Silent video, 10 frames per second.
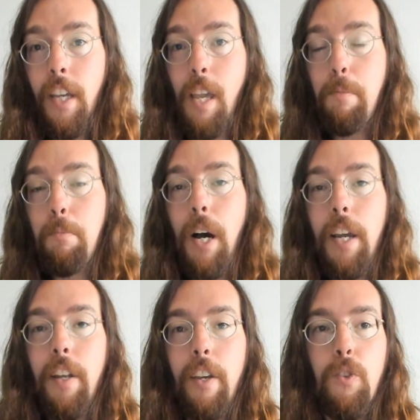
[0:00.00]
Keep in
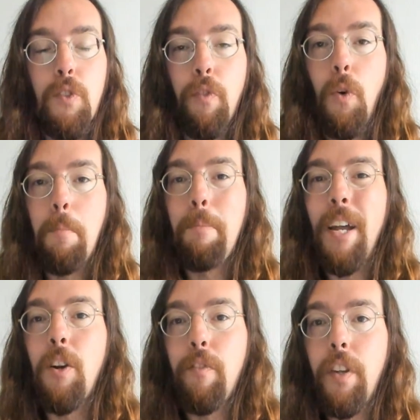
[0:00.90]
mind I use four
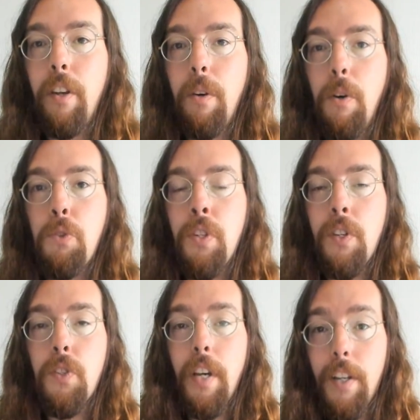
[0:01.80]
better video
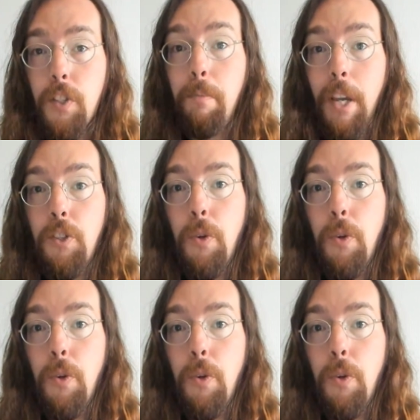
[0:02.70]
hosting sites and make